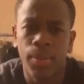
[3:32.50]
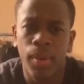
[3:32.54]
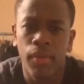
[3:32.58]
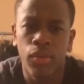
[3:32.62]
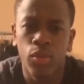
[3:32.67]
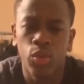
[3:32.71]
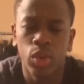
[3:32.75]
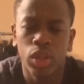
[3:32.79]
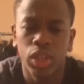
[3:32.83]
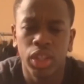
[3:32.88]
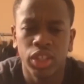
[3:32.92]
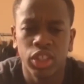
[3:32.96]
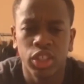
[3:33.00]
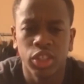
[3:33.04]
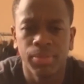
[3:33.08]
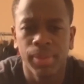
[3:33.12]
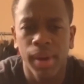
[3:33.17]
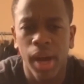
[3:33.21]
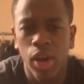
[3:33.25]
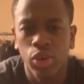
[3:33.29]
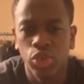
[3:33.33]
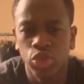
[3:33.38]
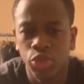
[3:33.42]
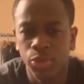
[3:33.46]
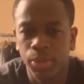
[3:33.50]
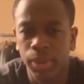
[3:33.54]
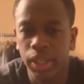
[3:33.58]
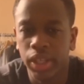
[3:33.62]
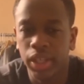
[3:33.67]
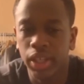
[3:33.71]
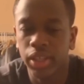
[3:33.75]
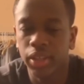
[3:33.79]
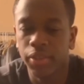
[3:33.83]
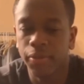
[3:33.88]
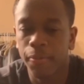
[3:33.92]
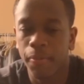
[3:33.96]
up everyone, this is Bob
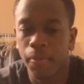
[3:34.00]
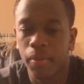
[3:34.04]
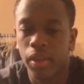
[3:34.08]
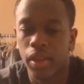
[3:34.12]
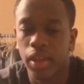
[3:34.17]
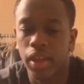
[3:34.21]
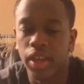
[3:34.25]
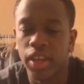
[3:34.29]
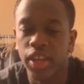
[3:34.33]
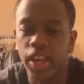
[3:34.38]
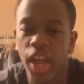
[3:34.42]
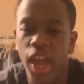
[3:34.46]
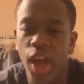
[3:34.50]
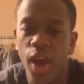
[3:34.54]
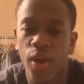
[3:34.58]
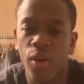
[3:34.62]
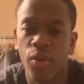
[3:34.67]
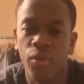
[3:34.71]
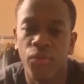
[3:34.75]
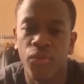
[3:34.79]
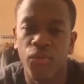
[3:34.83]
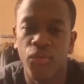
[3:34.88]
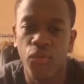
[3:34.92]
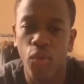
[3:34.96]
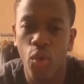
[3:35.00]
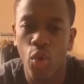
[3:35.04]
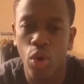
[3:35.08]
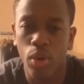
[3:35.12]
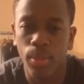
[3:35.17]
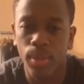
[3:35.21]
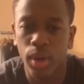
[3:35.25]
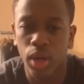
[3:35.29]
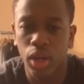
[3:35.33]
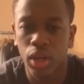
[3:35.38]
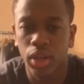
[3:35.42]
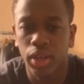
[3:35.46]
speaking. Now
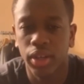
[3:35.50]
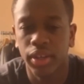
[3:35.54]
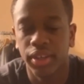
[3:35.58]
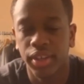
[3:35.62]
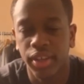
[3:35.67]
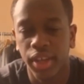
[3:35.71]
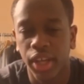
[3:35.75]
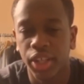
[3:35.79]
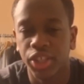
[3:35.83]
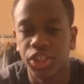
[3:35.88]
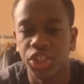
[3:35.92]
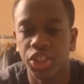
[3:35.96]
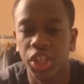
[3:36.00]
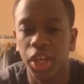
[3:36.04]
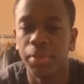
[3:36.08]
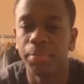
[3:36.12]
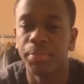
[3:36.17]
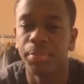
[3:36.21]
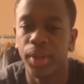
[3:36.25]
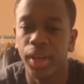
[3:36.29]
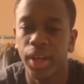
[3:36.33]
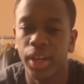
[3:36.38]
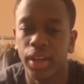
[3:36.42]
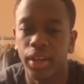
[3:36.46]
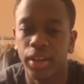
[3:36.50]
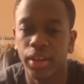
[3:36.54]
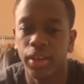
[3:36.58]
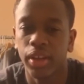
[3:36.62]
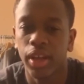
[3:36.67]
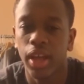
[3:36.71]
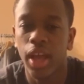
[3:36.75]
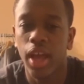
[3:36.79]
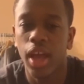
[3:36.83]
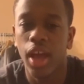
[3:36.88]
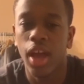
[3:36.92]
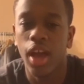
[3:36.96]
former next gen player.
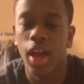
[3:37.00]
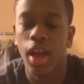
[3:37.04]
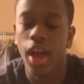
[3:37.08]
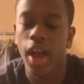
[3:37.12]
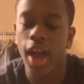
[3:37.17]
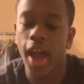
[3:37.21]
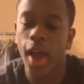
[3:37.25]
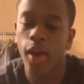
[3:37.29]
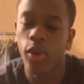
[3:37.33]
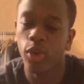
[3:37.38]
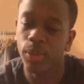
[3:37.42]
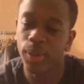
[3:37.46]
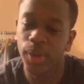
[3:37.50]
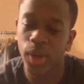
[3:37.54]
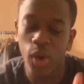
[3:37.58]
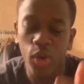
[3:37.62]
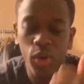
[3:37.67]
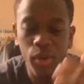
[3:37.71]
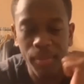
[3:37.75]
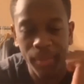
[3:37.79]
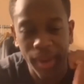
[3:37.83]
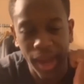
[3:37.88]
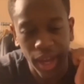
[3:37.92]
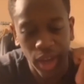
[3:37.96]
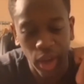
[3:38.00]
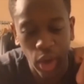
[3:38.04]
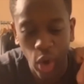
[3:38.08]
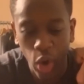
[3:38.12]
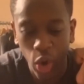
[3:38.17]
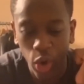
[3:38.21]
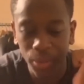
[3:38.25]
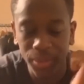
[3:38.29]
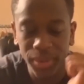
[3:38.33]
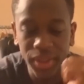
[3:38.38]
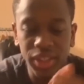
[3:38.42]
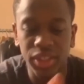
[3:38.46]
I'll be going back
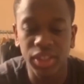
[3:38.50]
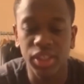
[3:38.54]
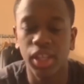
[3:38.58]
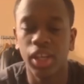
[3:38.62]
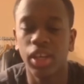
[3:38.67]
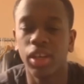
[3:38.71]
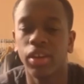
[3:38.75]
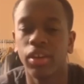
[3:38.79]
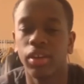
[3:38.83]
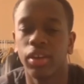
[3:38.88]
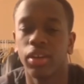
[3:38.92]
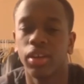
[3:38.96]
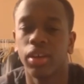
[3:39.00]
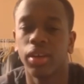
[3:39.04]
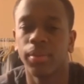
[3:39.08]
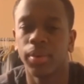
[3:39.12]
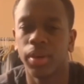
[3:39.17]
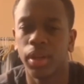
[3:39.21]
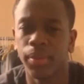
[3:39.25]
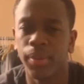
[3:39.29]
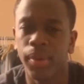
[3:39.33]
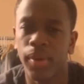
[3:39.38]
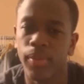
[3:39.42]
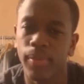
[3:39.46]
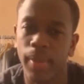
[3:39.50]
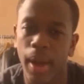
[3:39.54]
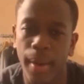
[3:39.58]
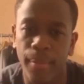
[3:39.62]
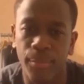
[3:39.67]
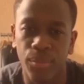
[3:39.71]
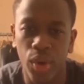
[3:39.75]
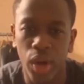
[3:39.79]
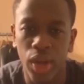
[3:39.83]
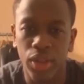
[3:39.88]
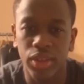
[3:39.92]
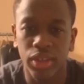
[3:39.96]
home this year. I'm gonna play with my
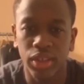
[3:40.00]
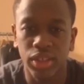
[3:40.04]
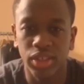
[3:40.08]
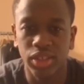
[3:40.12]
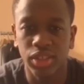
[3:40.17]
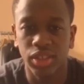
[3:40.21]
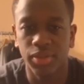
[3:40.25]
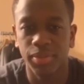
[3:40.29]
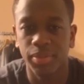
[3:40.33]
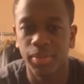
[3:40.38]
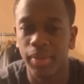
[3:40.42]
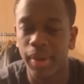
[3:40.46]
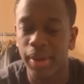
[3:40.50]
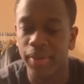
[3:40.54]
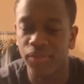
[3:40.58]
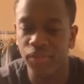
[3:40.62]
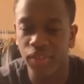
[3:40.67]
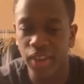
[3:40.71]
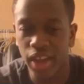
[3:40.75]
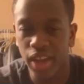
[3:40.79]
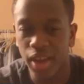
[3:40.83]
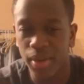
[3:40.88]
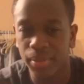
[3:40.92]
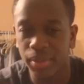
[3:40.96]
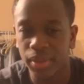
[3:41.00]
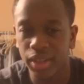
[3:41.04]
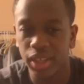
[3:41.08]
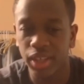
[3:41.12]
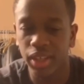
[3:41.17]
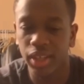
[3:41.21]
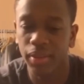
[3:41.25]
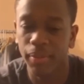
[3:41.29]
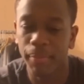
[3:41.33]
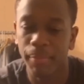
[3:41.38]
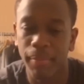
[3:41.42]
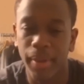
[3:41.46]
brothers, my
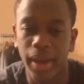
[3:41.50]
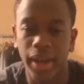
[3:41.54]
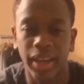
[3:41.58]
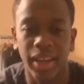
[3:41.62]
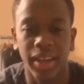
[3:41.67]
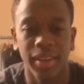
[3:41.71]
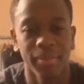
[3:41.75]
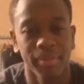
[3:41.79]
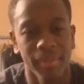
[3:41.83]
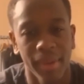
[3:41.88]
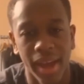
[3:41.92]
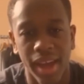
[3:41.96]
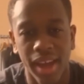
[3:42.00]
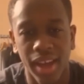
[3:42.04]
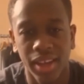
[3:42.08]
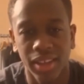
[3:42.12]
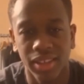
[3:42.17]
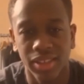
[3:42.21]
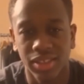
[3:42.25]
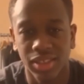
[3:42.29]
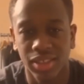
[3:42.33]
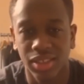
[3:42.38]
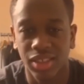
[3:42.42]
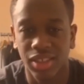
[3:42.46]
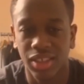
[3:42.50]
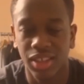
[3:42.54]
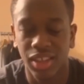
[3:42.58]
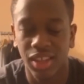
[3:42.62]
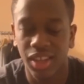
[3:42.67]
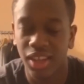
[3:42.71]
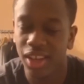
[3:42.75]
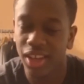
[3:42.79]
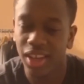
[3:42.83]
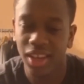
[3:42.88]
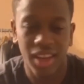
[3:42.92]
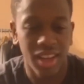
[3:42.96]
family, back in Mass.
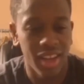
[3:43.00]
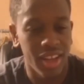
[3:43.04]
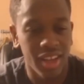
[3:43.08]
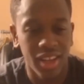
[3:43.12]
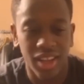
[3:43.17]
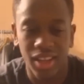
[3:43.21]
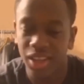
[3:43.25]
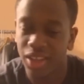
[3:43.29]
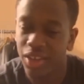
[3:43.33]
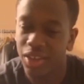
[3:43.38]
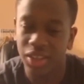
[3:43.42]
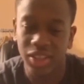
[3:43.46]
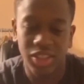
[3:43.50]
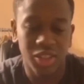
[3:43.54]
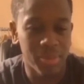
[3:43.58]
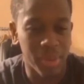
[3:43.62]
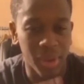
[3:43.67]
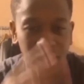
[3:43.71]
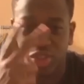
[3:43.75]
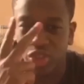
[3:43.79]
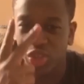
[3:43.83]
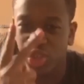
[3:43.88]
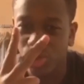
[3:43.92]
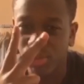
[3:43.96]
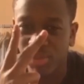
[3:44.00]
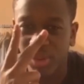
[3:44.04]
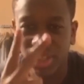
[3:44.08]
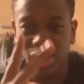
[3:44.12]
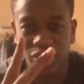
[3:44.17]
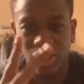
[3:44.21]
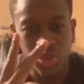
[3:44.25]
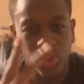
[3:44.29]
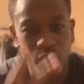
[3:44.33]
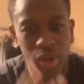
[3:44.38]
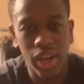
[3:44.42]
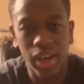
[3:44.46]
It's about two
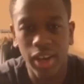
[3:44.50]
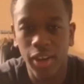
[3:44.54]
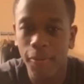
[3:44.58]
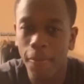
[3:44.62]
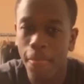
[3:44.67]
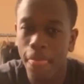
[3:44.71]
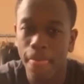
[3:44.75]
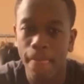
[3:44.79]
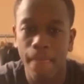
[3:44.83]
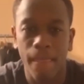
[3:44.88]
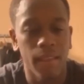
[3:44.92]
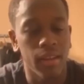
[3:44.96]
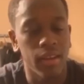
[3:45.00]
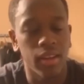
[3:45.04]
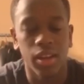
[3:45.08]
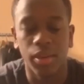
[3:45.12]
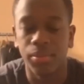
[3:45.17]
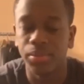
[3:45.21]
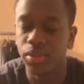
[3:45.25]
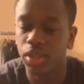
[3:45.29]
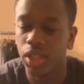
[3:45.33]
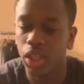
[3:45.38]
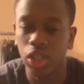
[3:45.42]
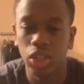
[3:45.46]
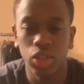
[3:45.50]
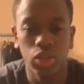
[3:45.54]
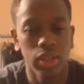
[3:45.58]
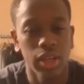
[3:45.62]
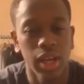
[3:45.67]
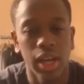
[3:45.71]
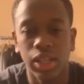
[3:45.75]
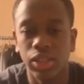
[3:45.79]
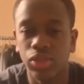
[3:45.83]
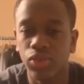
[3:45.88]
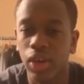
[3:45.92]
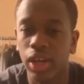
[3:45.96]
months away, and I'm telling
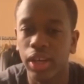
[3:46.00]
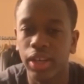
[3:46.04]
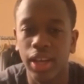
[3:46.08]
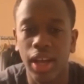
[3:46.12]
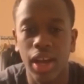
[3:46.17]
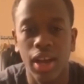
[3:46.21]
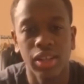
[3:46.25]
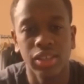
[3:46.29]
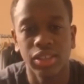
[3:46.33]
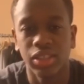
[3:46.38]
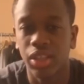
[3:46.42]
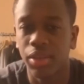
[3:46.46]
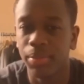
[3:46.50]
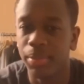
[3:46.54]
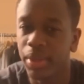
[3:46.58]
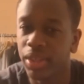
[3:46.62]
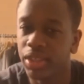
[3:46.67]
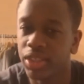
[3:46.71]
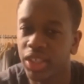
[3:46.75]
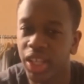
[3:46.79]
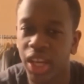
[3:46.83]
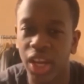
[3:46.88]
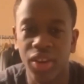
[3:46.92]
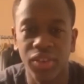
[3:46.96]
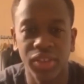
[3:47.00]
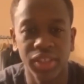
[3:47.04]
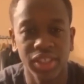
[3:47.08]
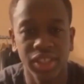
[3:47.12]
you guys right now, it's gonna be scary